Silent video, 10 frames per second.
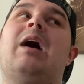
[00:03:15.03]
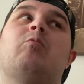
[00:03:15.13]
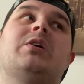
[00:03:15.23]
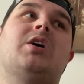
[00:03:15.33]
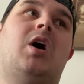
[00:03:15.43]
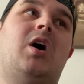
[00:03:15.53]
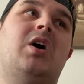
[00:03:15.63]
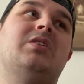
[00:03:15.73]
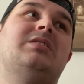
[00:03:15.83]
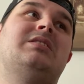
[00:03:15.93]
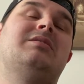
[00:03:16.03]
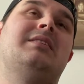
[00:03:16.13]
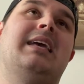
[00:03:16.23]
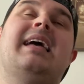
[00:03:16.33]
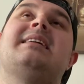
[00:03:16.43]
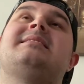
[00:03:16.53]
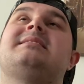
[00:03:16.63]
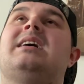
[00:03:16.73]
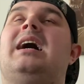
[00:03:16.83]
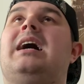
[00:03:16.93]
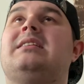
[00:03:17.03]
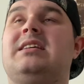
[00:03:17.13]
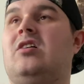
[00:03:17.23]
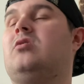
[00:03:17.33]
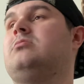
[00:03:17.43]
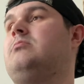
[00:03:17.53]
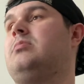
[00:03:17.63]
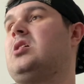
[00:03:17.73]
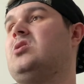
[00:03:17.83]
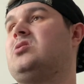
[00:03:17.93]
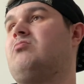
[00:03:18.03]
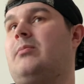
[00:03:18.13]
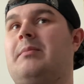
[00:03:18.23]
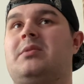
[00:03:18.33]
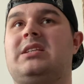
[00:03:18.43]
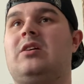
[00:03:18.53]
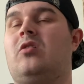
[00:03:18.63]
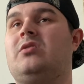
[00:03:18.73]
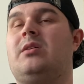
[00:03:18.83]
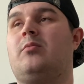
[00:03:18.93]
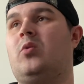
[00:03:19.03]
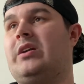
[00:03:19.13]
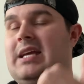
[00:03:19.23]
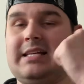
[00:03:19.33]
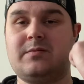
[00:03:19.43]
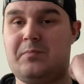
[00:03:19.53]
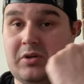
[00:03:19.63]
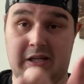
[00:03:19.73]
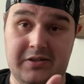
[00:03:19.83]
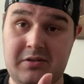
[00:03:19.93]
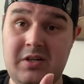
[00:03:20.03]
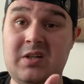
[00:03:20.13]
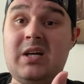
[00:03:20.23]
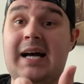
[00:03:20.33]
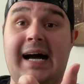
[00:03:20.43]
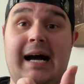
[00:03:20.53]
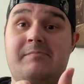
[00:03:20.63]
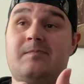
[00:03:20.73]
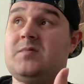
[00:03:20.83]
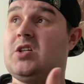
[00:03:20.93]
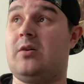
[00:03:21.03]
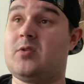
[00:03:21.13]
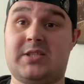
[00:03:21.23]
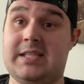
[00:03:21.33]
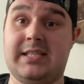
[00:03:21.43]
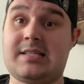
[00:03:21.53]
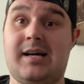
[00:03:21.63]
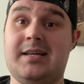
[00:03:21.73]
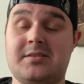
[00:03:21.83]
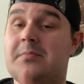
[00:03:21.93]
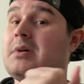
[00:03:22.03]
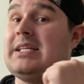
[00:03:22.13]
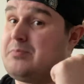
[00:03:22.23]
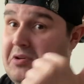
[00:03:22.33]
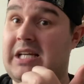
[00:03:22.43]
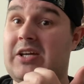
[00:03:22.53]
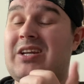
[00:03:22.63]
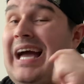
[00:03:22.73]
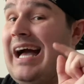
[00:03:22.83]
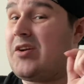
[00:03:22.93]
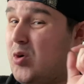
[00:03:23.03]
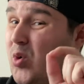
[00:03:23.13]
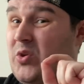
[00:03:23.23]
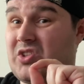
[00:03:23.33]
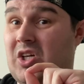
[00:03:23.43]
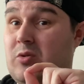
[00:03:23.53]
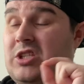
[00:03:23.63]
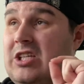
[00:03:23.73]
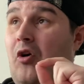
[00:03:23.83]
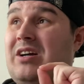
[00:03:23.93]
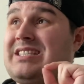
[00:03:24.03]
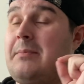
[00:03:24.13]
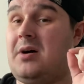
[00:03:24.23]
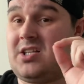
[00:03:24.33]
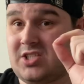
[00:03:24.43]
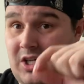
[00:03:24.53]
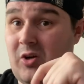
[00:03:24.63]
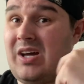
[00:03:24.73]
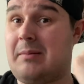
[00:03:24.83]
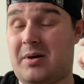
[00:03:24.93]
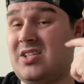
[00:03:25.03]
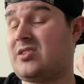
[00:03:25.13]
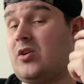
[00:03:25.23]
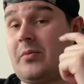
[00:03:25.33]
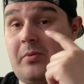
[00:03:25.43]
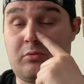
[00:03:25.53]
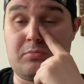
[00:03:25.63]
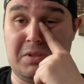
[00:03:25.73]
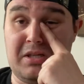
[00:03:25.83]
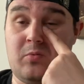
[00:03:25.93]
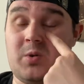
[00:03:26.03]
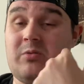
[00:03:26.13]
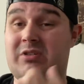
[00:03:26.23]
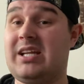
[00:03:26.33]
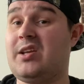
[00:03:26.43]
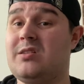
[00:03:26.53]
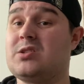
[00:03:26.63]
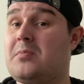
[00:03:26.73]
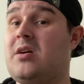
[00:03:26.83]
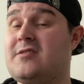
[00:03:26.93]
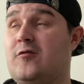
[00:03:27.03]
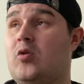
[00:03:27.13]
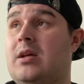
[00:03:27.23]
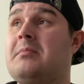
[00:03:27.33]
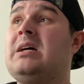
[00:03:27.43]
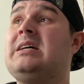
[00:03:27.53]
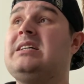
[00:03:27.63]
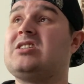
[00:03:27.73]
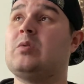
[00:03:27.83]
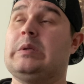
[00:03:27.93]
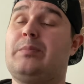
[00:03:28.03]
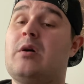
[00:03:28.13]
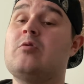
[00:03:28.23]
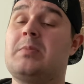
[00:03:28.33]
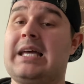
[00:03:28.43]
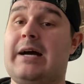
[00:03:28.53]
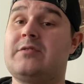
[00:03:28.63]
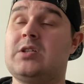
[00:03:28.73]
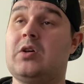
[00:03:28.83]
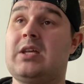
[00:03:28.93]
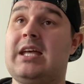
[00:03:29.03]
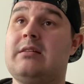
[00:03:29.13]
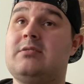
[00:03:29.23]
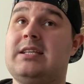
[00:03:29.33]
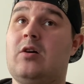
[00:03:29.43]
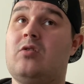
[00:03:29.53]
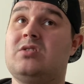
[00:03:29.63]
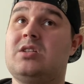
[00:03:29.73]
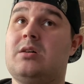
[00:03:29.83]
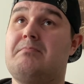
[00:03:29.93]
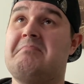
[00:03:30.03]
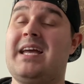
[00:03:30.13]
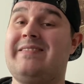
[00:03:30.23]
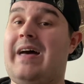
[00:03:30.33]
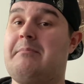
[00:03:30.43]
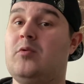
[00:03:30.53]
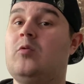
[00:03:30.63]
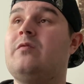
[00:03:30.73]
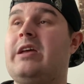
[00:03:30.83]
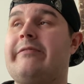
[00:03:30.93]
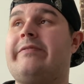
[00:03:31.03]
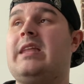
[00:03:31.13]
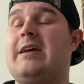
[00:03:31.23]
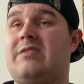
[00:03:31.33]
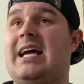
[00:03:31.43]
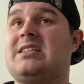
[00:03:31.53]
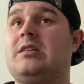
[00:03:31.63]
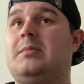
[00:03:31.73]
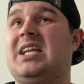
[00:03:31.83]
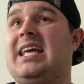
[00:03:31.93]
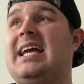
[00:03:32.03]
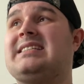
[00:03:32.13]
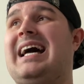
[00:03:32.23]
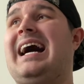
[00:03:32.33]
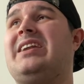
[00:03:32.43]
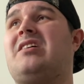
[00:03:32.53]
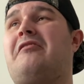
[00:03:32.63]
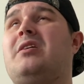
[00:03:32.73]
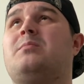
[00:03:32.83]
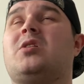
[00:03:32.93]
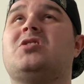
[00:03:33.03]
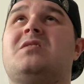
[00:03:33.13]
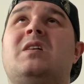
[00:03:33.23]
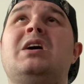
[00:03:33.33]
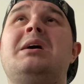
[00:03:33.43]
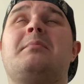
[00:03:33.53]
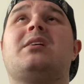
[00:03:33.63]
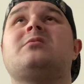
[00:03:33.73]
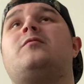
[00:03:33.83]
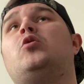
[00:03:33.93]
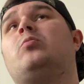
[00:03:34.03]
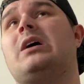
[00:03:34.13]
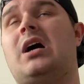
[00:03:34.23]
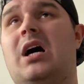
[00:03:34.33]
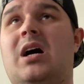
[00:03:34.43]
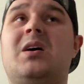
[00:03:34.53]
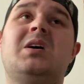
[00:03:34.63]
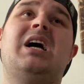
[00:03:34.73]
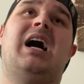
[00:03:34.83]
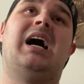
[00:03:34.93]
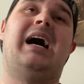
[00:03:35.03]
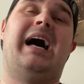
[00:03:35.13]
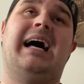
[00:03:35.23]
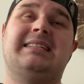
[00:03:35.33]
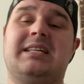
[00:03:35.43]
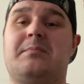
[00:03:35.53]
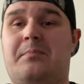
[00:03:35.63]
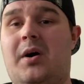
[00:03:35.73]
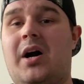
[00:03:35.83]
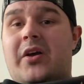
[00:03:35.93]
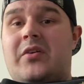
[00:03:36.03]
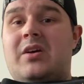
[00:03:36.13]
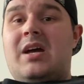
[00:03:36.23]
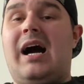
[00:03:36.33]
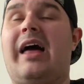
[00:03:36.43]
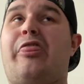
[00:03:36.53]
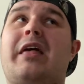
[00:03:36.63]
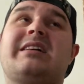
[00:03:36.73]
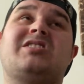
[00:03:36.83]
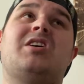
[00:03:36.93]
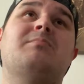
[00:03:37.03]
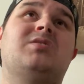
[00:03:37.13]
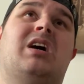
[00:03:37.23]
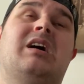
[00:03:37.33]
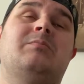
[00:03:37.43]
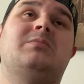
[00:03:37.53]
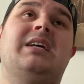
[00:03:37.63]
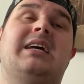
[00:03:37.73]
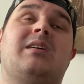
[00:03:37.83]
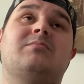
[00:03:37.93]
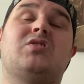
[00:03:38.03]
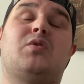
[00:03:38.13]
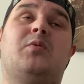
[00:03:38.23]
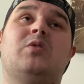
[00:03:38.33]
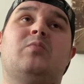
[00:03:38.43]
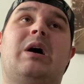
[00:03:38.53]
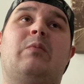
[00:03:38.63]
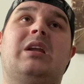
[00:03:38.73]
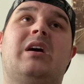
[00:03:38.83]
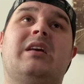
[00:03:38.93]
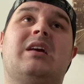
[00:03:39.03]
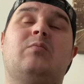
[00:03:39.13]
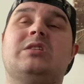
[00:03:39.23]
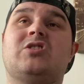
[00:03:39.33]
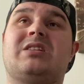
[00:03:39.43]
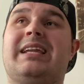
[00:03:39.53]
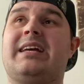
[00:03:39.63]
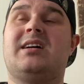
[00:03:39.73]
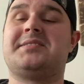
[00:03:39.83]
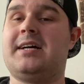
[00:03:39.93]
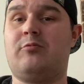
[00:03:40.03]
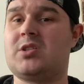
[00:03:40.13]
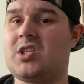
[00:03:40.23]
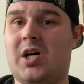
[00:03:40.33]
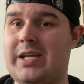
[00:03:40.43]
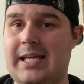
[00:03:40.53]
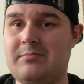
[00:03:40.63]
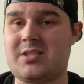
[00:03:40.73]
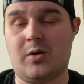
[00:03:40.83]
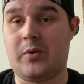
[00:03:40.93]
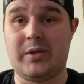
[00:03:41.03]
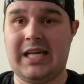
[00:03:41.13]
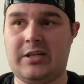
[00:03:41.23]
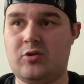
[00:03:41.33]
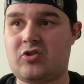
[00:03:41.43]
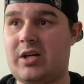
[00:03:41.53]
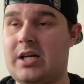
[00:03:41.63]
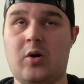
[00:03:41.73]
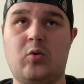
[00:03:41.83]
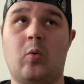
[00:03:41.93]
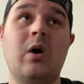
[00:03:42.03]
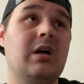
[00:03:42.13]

we can't get De Jong, because remember, De Jong, number one, is brilliant. You know, I'm not saying this guy isn't, but he's brilliant. And also, De Jong is at Barcelona, and Barcelona are probably going to want a ridiculous price for him. So we'd probably have to get De Jong to make that move if that's going to be the case. And I think because of who we are, as in Bayern, I think sometimes it comes to the point where we're like, we just link ourselves with star names. Like when we get a new striker, oh,